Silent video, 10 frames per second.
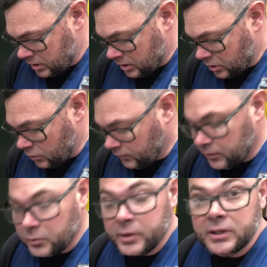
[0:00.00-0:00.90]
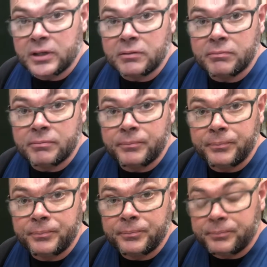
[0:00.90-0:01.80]
hopefully we can
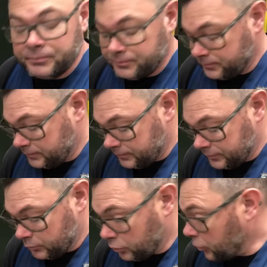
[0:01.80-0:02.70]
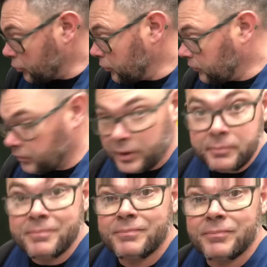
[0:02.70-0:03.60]
prove that
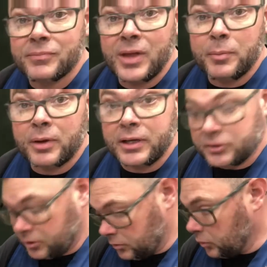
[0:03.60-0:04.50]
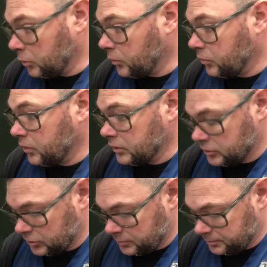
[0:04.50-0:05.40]
that plate's going to work with this.